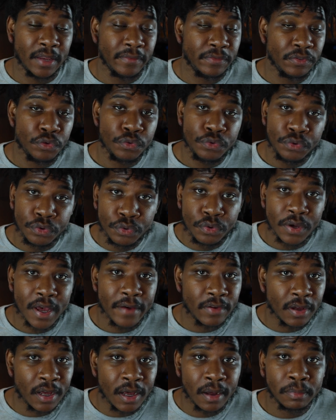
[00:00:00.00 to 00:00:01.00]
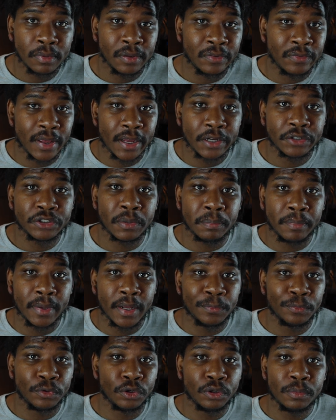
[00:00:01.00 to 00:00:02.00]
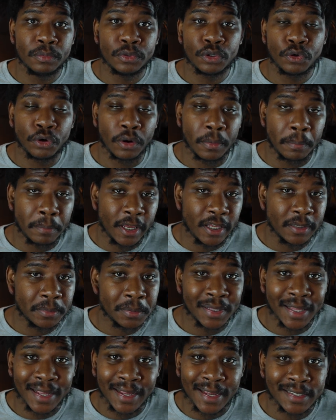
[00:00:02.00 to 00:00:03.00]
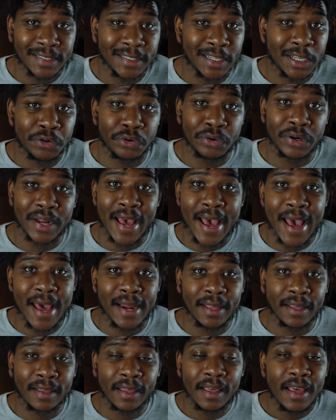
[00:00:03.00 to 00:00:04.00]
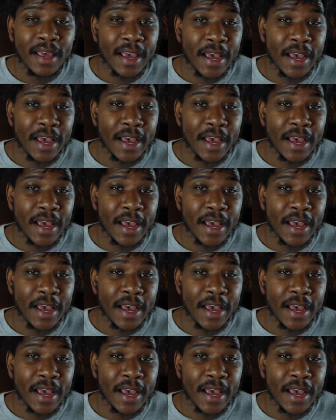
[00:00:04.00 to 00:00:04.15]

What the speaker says: If you do have a couple of extra bedrooms or a basement, like I said, or an attic,